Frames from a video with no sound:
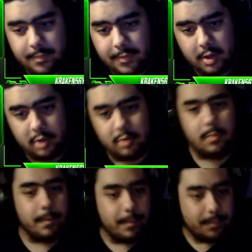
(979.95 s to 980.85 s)
So,
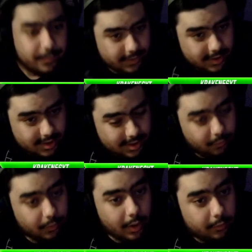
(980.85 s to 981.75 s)

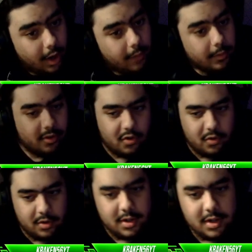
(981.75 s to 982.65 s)
if you have a gravity suit,
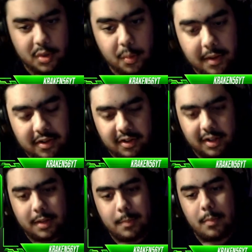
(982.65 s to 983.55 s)
you basically
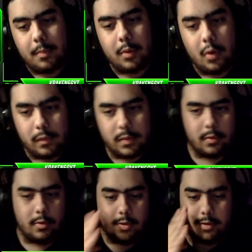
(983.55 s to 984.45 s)
can maneuver
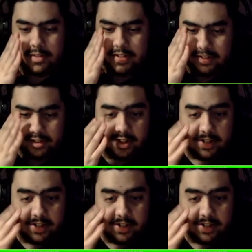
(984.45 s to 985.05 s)
through this easily.